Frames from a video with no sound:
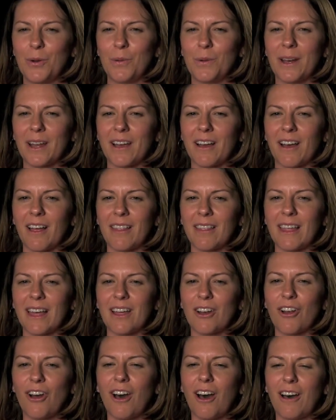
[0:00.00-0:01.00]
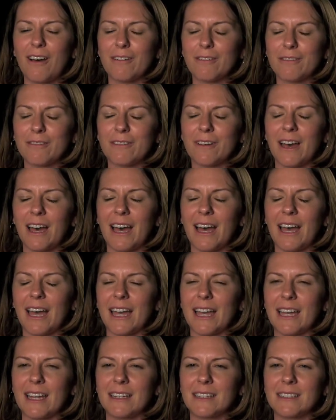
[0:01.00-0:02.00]
when I got laid off,
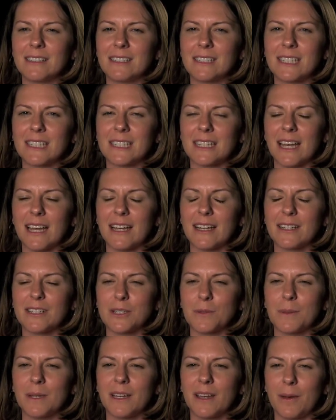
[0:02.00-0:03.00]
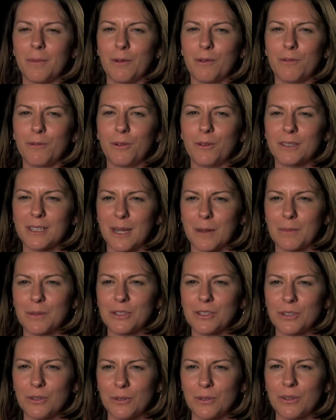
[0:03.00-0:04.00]
I decided to become a full-time
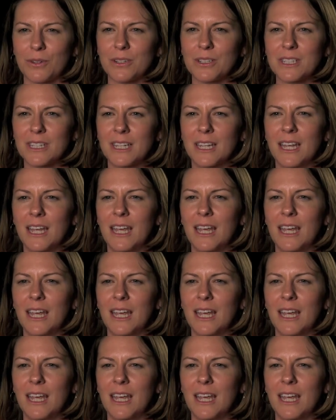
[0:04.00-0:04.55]
student.